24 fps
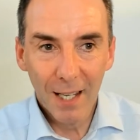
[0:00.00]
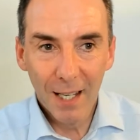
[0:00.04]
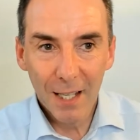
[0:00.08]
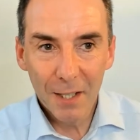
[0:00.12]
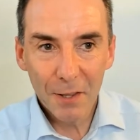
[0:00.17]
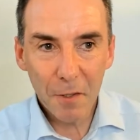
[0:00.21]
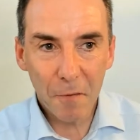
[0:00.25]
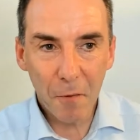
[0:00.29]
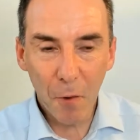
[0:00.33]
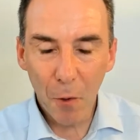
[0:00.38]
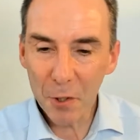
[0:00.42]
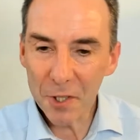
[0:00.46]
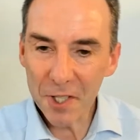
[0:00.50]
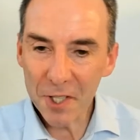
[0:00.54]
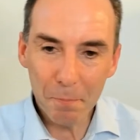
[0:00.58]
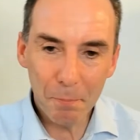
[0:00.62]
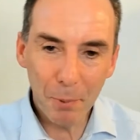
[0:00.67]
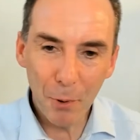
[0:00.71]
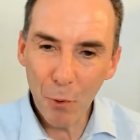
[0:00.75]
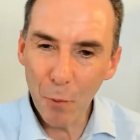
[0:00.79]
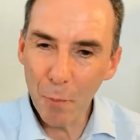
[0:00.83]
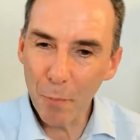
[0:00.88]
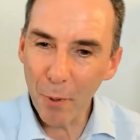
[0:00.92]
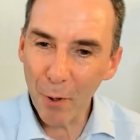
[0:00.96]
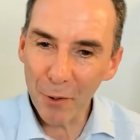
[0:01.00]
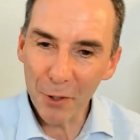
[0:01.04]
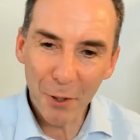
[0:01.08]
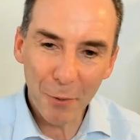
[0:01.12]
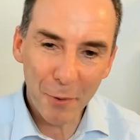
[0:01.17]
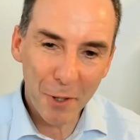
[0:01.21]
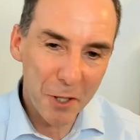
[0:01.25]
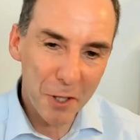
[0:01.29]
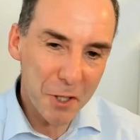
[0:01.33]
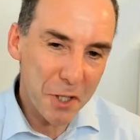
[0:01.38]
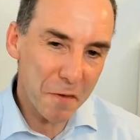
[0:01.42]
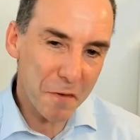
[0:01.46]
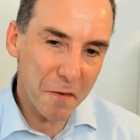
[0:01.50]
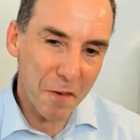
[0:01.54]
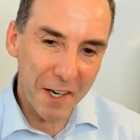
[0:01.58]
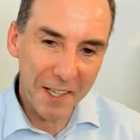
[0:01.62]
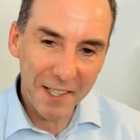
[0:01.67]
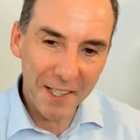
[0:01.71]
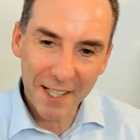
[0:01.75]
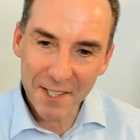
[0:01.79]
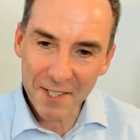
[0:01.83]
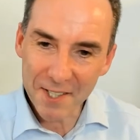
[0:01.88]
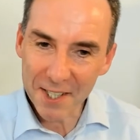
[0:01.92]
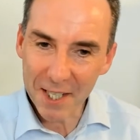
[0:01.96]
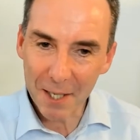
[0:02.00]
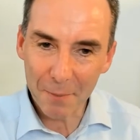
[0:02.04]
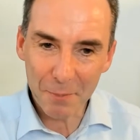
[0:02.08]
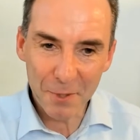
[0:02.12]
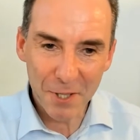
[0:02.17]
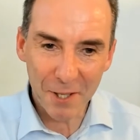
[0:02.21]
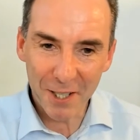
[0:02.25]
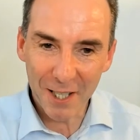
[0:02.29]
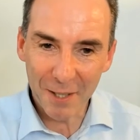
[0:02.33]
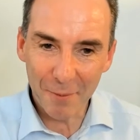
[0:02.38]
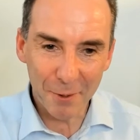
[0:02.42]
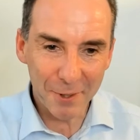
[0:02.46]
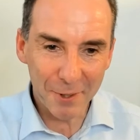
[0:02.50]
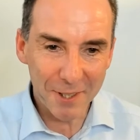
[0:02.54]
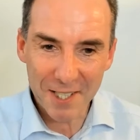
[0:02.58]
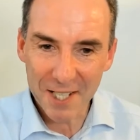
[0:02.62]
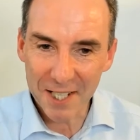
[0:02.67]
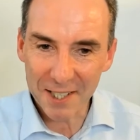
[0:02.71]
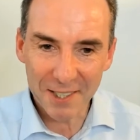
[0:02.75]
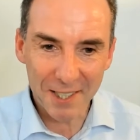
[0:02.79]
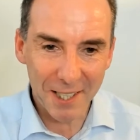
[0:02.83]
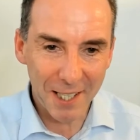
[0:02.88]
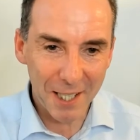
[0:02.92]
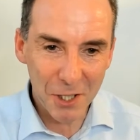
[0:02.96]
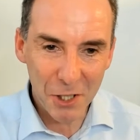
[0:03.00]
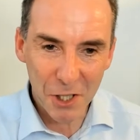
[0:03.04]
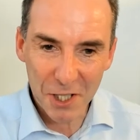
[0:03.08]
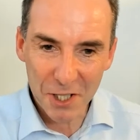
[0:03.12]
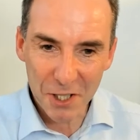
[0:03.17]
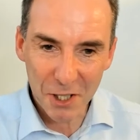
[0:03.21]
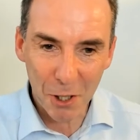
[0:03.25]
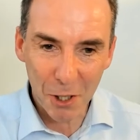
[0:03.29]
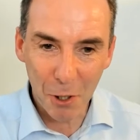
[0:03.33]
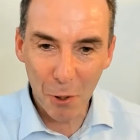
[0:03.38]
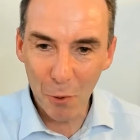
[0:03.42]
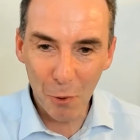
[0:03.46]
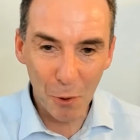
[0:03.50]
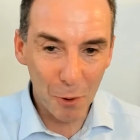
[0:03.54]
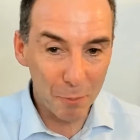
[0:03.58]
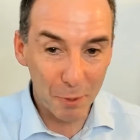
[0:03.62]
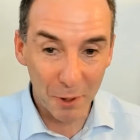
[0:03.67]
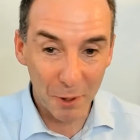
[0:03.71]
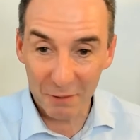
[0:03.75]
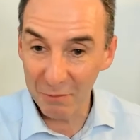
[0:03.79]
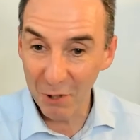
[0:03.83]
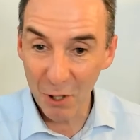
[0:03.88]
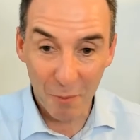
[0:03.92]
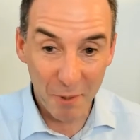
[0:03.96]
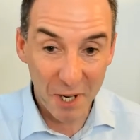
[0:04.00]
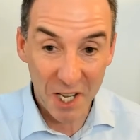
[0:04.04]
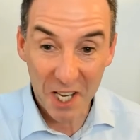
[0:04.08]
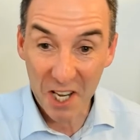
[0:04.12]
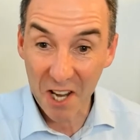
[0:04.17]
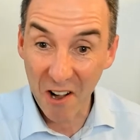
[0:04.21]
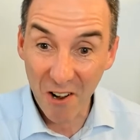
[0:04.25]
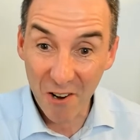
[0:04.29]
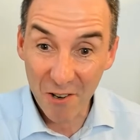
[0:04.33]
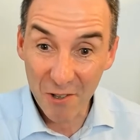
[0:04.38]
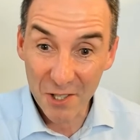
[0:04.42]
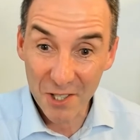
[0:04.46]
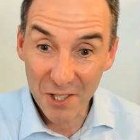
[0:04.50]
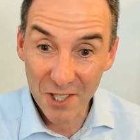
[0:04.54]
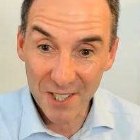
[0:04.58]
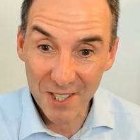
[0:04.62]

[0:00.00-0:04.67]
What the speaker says: folks at Bloomberg New Energy Finance kept talking about the technology is cool, but nobody cares.